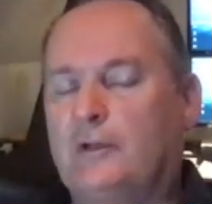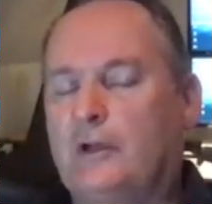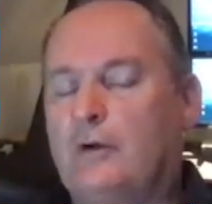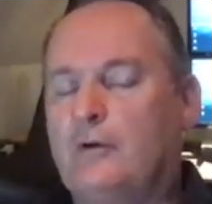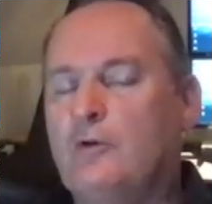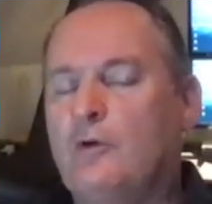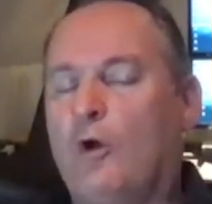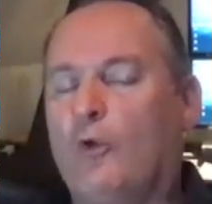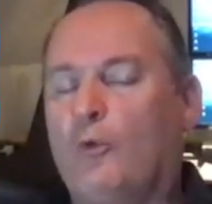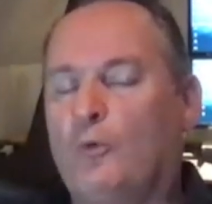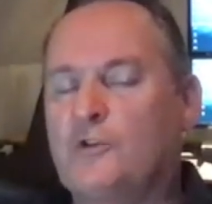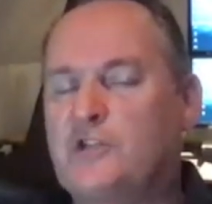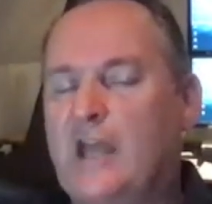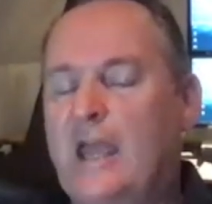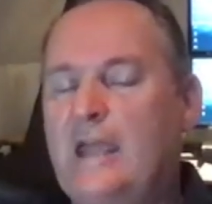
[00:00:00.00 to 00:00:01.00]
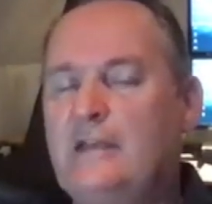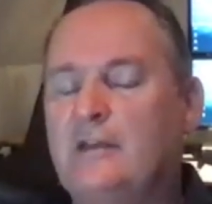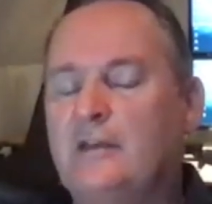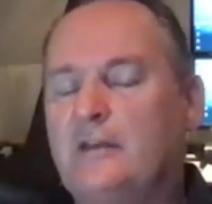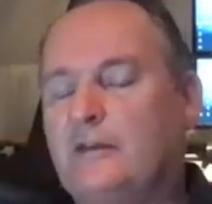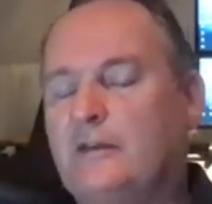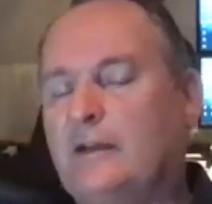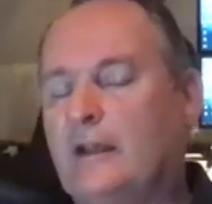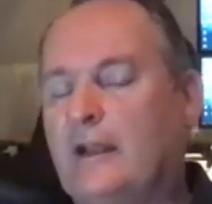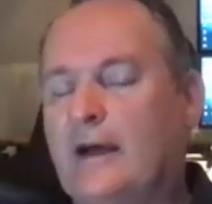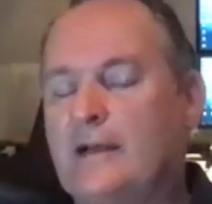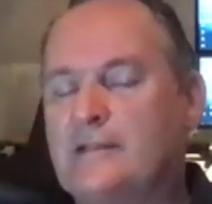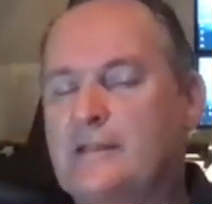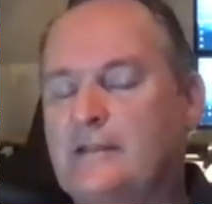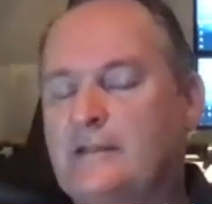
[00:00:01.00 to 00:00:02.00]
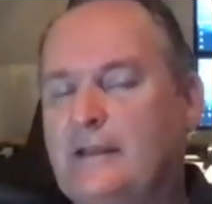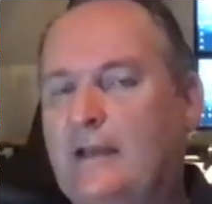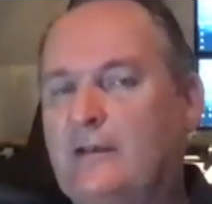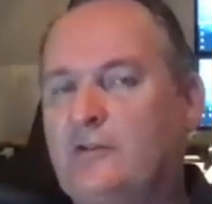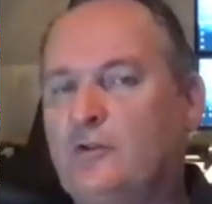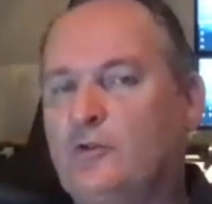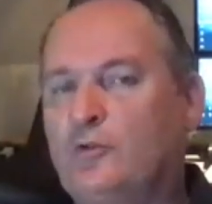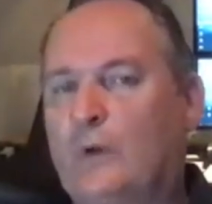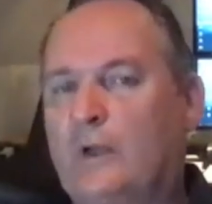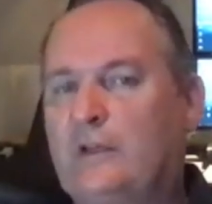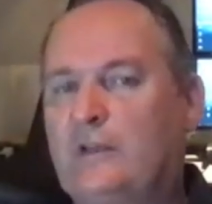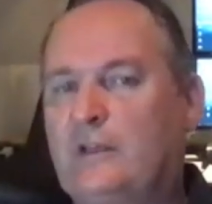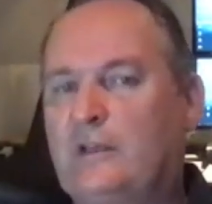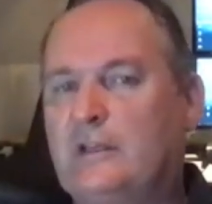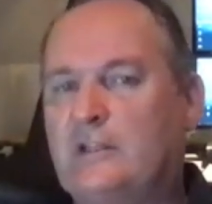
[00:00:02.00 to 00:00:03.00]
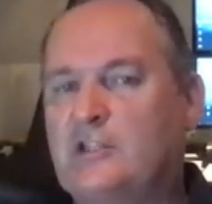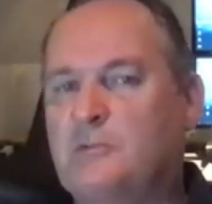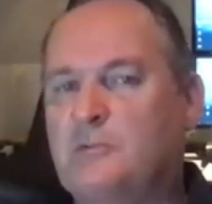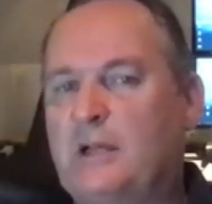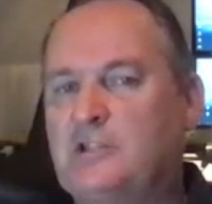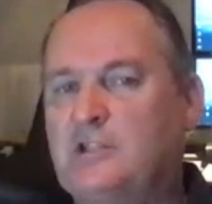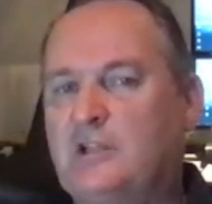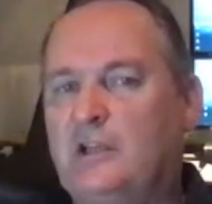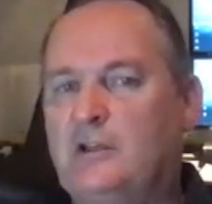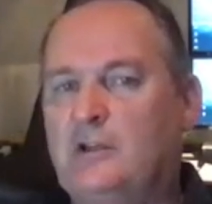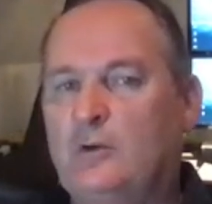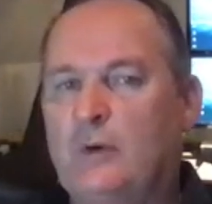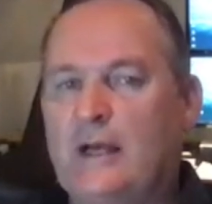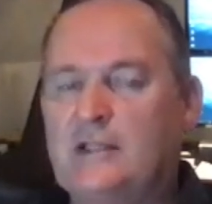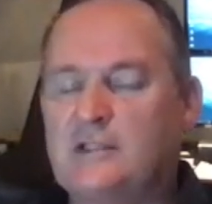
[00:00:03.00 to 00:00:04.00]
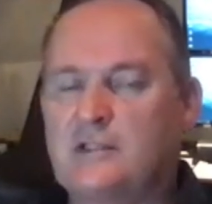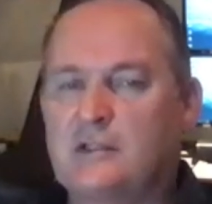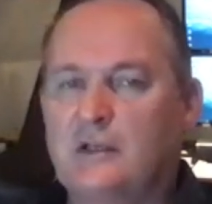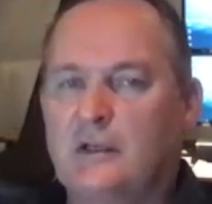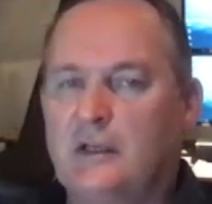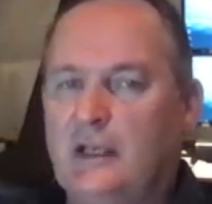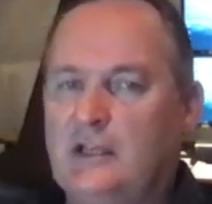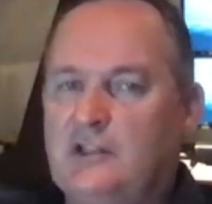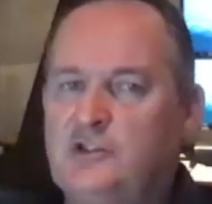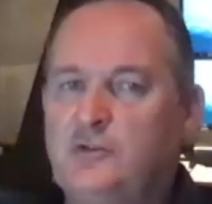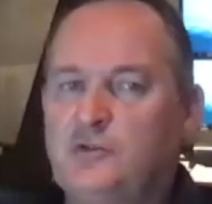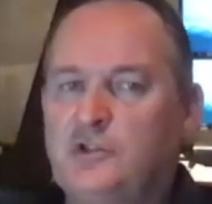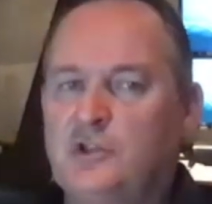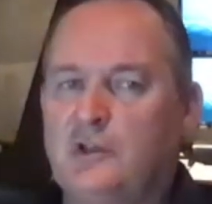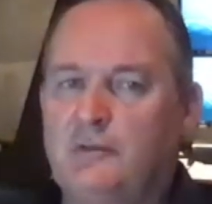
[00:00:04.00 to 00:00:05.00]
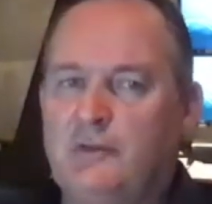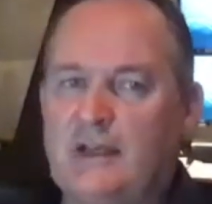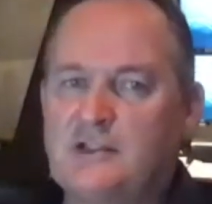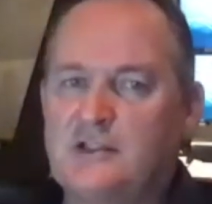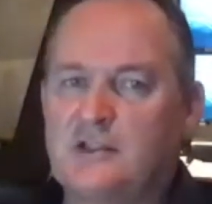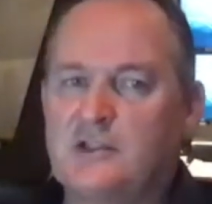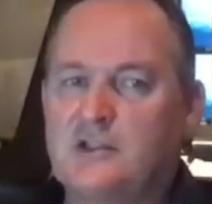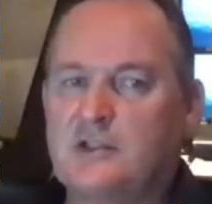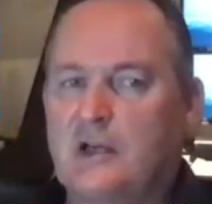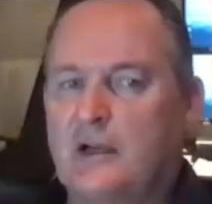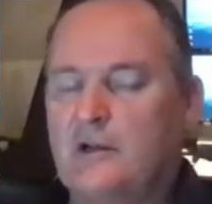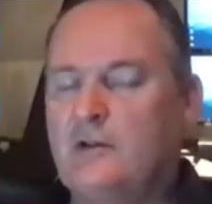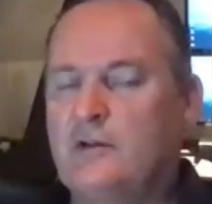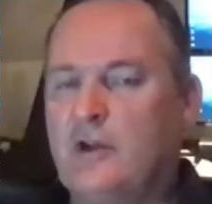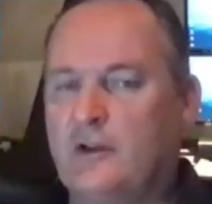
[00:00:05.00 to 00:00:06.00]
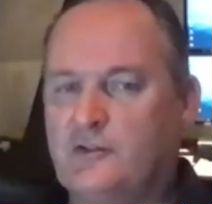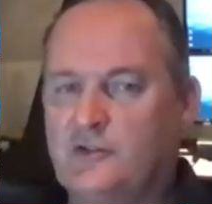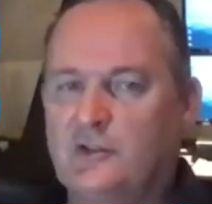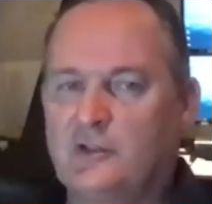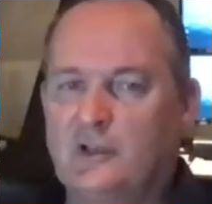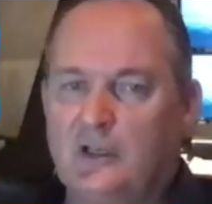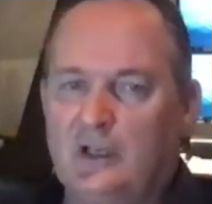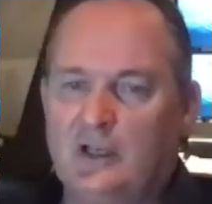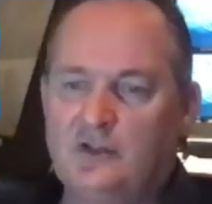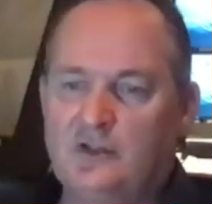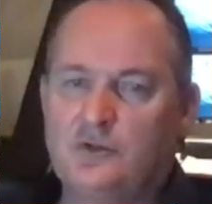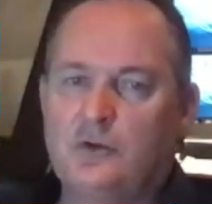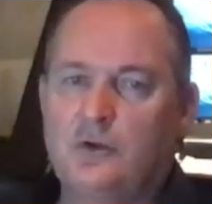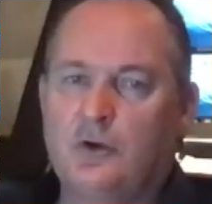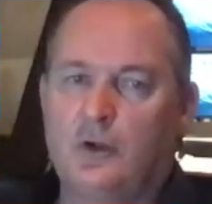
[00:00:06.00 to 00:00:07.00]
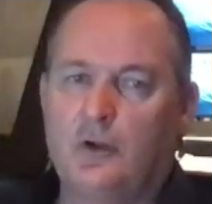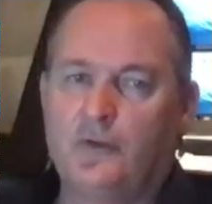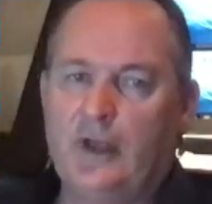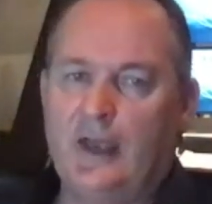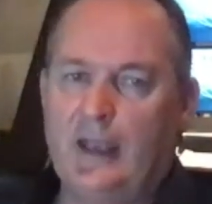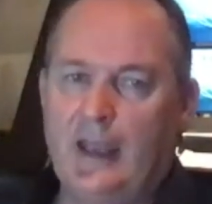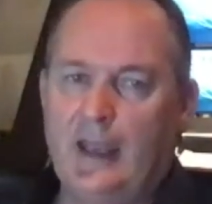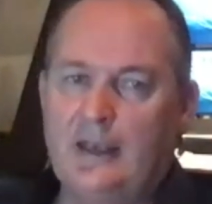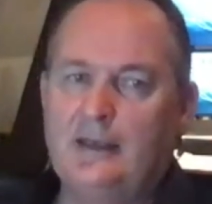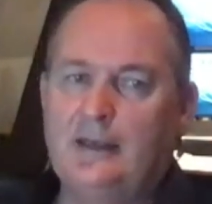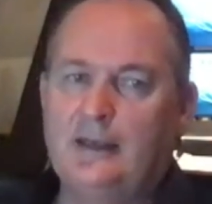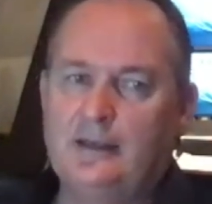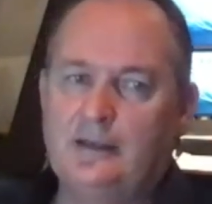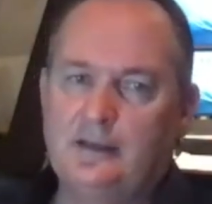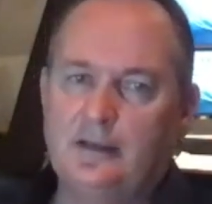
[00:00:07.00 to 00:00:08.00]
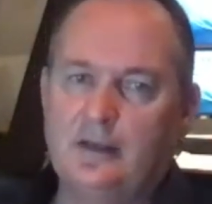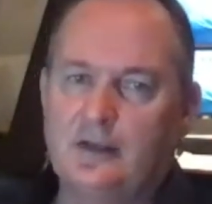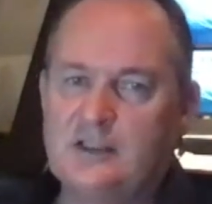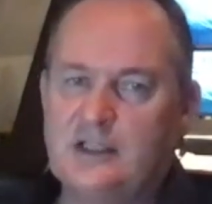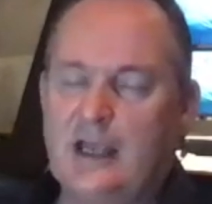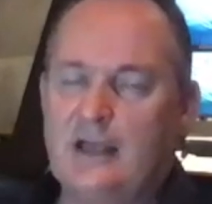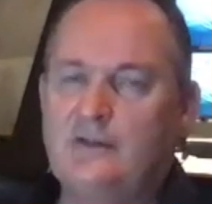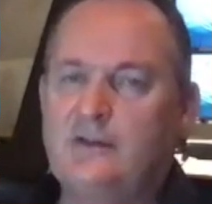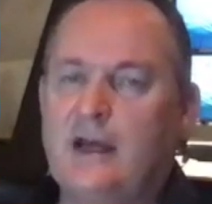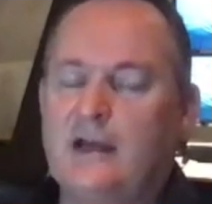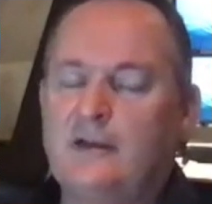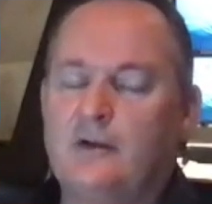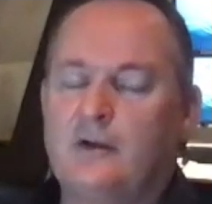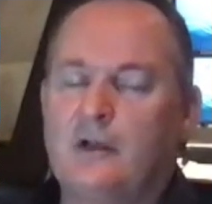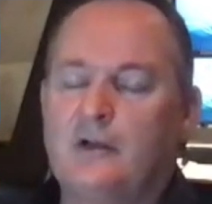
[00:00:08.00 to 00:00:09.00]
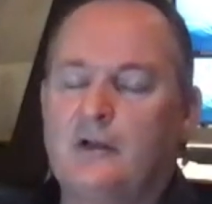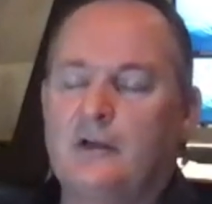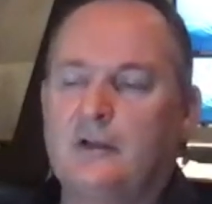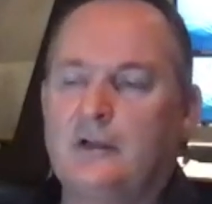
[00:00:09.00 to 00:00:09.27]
Gold was hated in the last 10 to 20 years, especially in the US. Institutional investors are not into gold. They hate it. It's the anti-dollar.